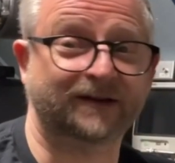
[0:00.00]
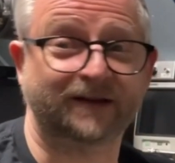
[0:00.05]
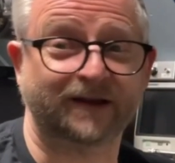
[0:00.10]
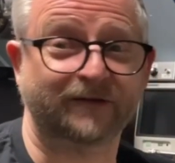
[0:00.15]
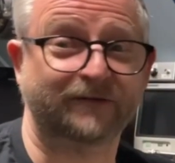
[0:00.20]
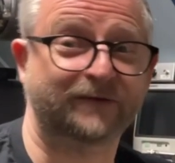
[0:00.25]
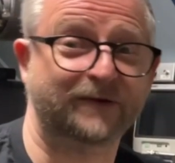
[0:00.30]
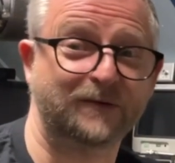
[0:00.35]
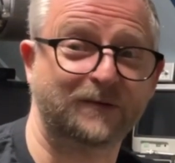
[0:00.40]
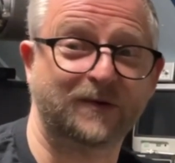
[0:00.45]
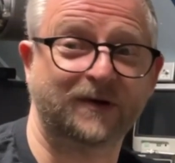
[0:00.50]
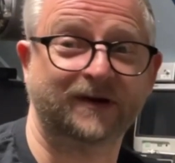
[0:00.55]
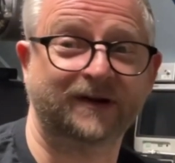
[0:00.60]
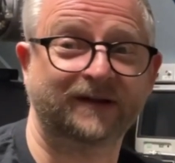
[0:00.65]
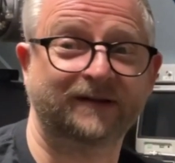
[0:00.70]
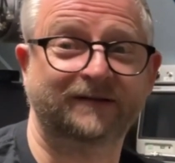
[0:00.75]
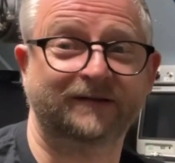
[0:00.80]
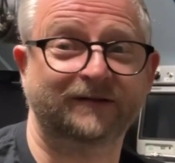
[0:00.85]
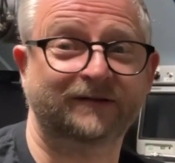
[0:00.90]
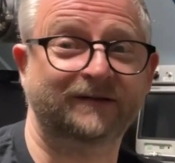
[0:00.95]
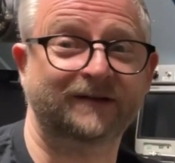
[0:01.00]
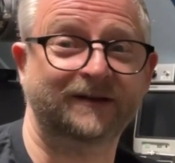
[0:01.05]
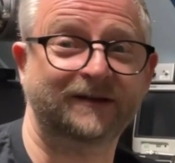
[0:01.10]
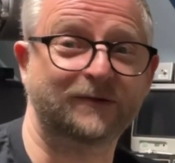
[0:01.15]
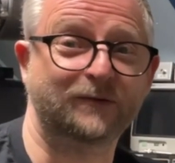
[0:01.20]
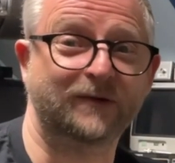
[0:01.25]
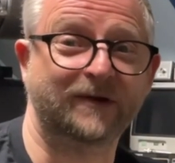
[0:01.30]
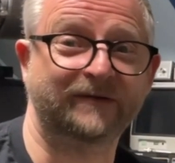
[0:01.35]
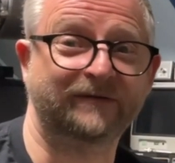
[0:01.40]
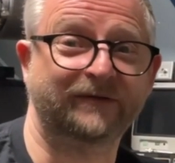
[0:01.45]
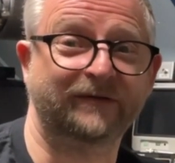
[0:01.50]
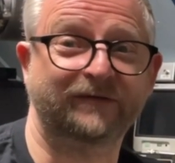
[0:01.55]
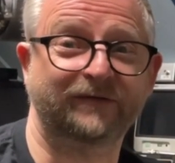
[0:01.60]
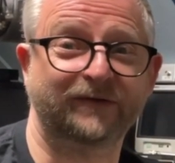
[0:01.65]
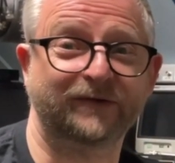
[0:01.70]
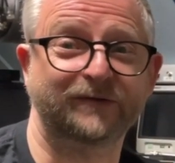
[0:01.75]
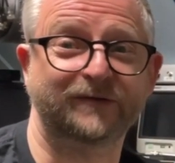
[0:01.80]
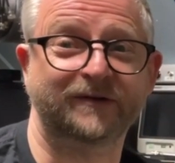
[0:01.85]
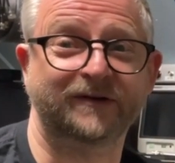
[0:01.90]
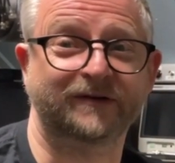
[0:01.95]
that everyone needs to see you have a
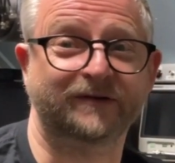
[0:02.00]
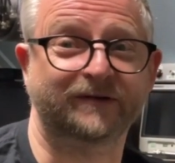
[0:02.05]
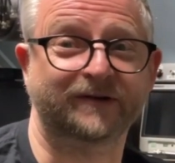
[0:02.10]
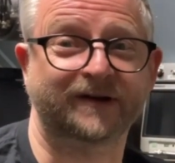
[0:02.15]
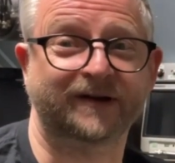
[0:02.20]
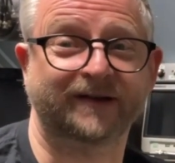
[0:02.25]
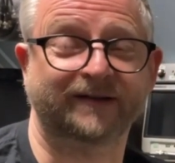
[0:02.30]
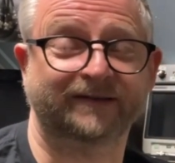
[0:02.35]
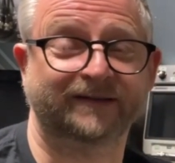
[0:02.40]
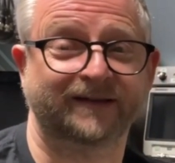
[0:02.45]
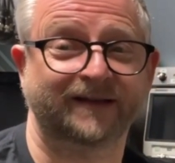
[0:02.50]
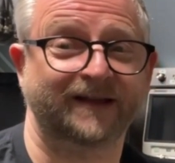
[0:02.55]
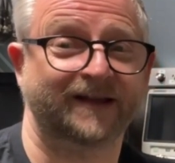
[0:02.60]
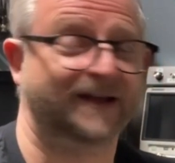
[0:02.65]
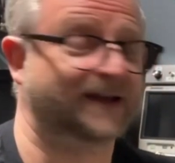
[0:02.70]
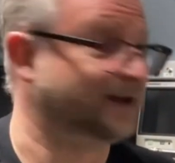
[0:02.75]
Fluke or not.